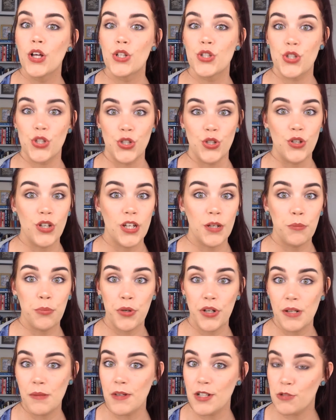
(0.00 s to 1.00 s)
So you can
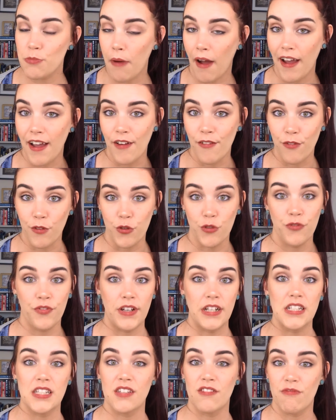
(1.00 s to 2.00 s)
pretty much buy a full
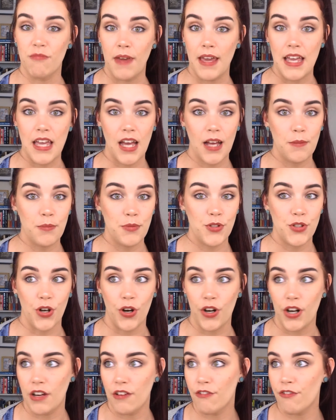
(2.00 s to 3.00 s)
face of makeup
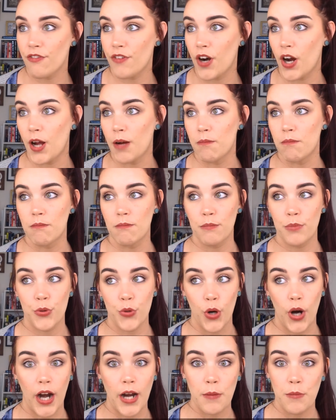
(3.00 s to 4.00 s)
starting from
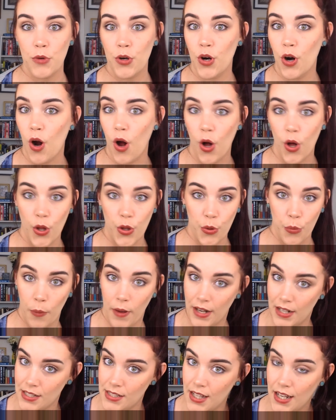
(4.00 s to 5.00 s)
primer all the way
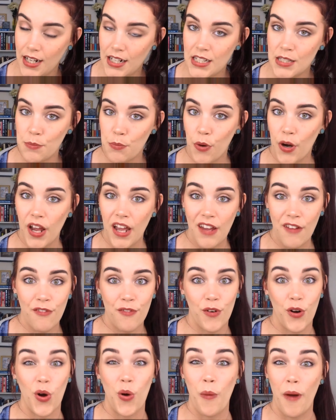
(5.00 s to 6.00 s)
to setting spray
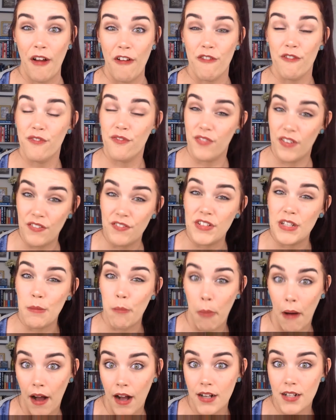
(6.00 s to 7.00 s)
for around 50
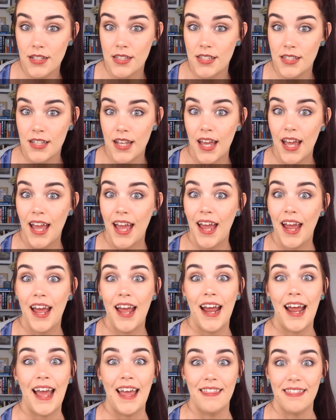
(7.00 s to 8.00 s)
bucks.
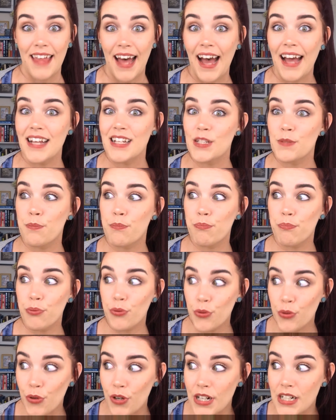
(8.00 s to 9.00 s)
And that is
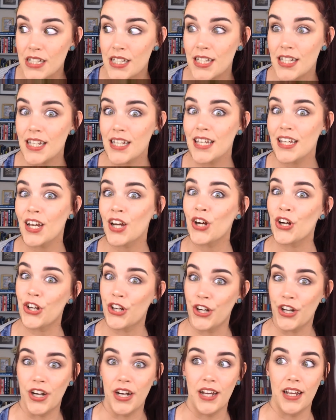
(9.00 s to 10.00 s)
pretty
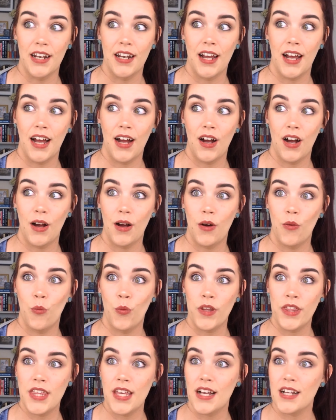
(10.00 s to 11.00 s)
good.
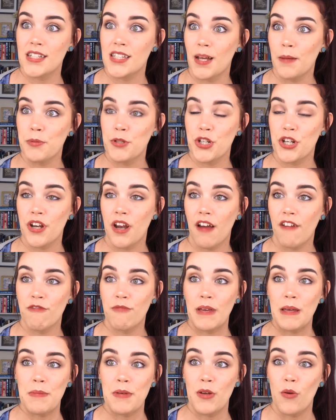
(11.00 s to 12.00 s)
With the exception of
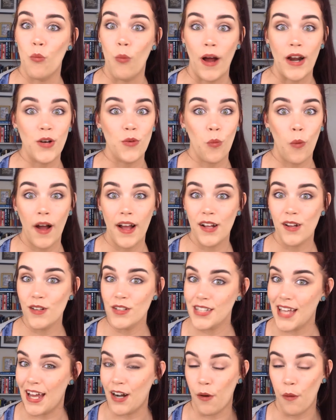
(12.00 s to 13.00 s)
maybe Wet n Wild,
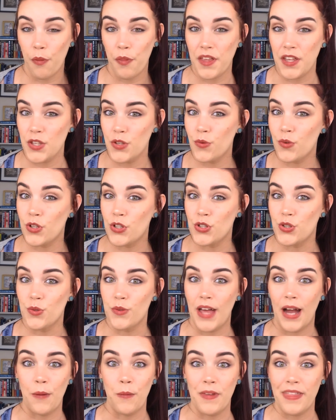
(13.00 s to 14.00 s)
I don't think you can do
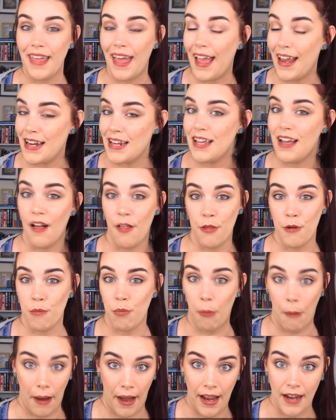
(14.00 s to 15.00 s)
that with any other
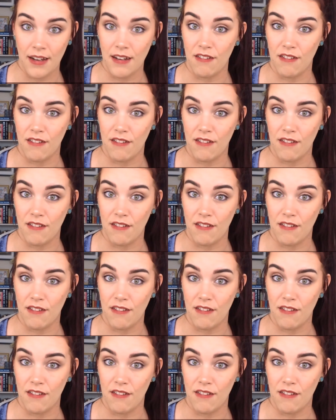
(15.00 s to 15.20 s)
brand